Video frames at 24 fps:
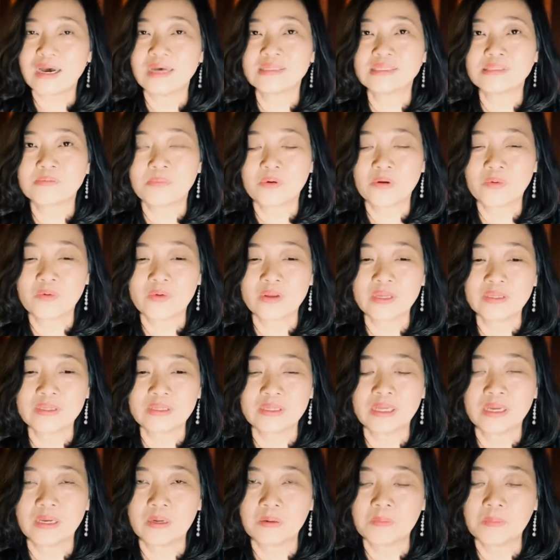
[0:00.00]

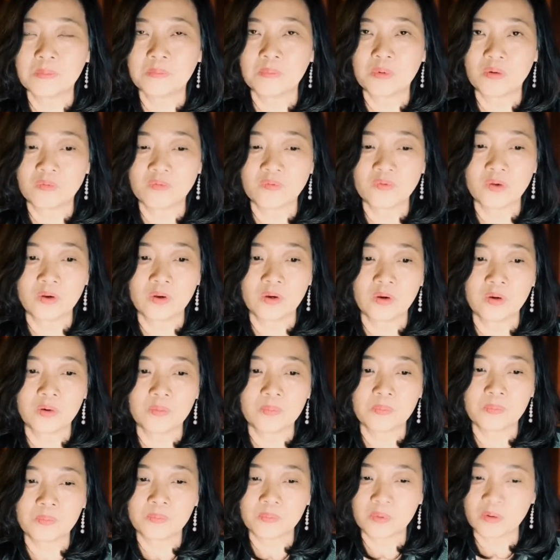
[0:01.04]

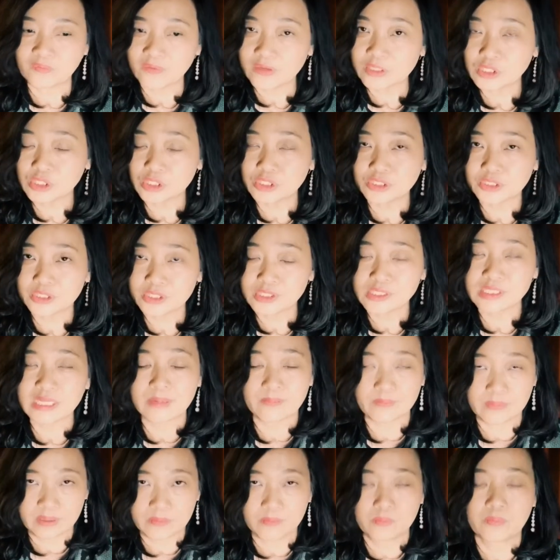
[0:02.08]

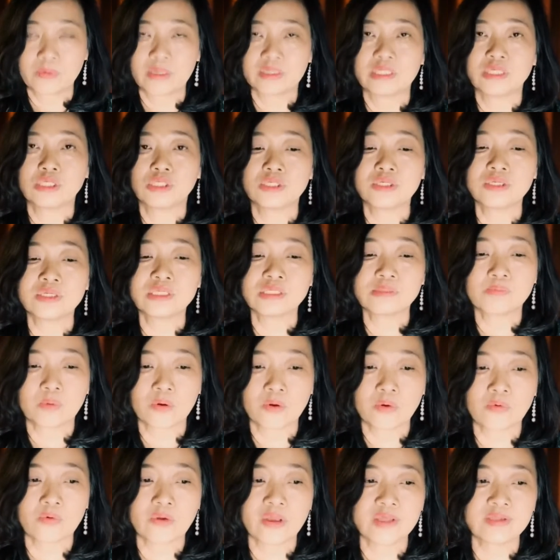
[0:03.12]
practitioners
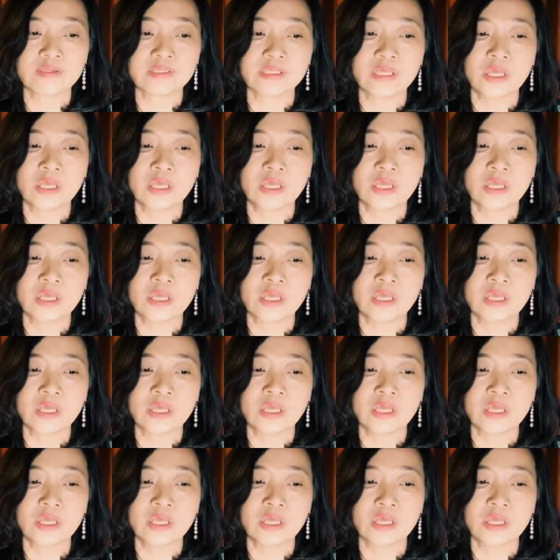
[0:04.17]
progress